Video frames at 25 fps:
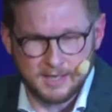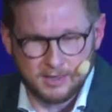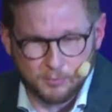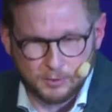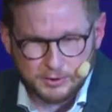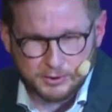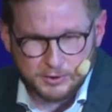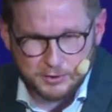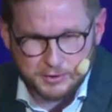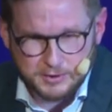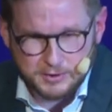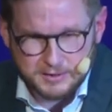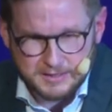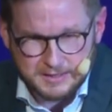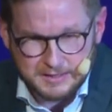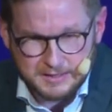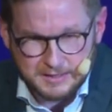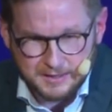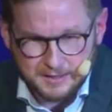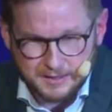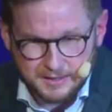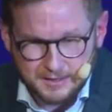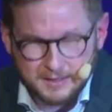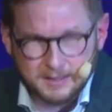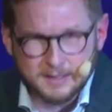And what you
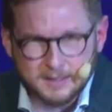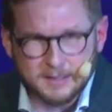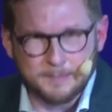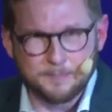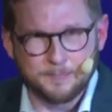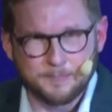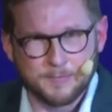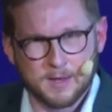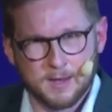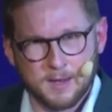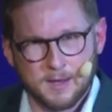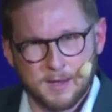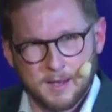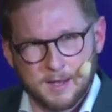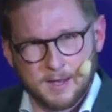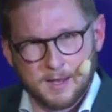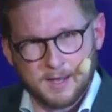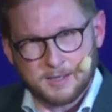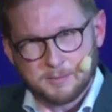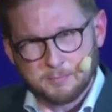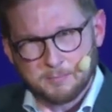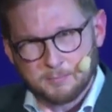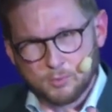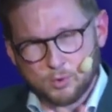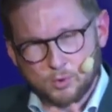see here,
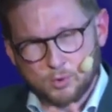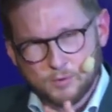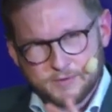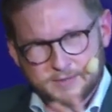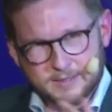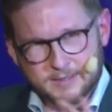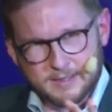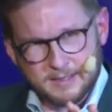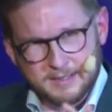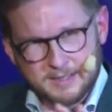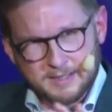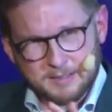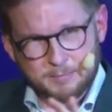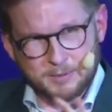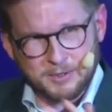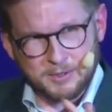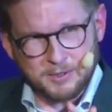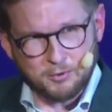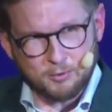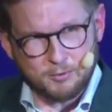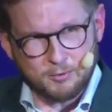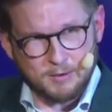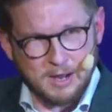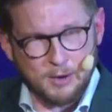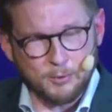it moves a little bit
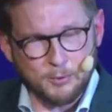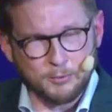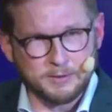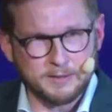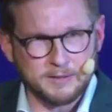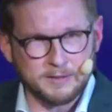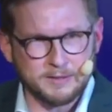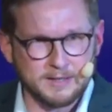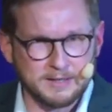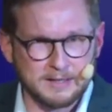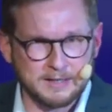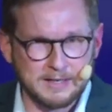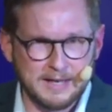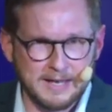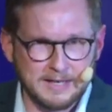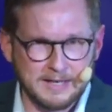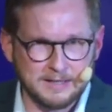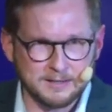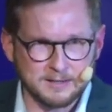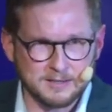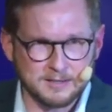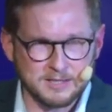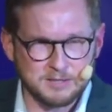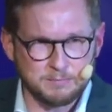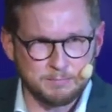around in that
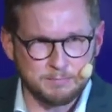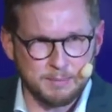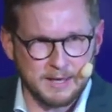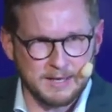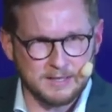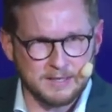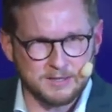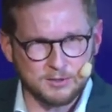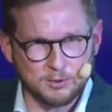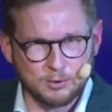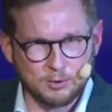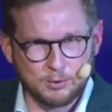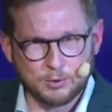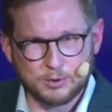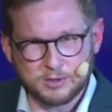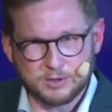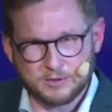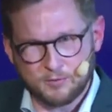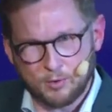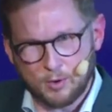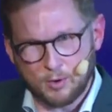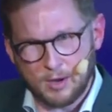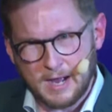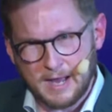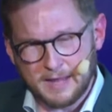latent space and
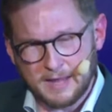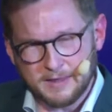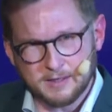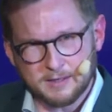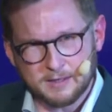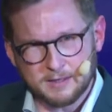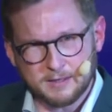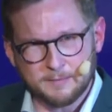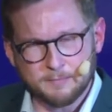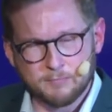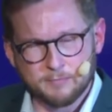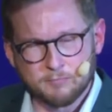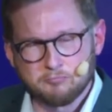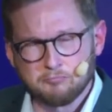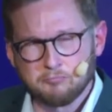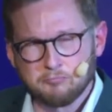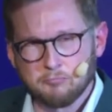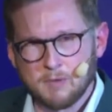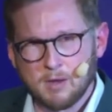looks for other